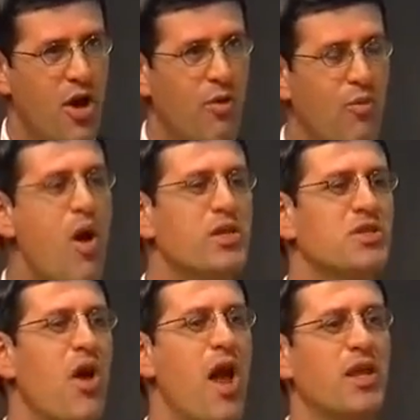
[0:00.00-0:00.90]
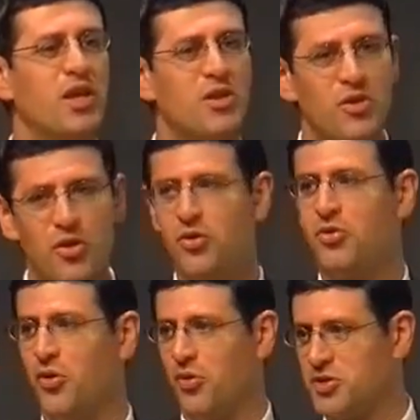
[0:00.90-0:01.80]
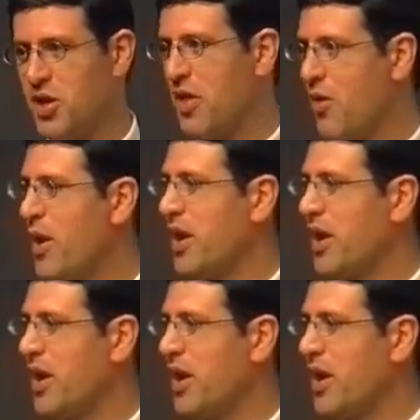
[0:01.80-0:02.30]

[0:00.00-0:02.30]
well, what sign can you do so that we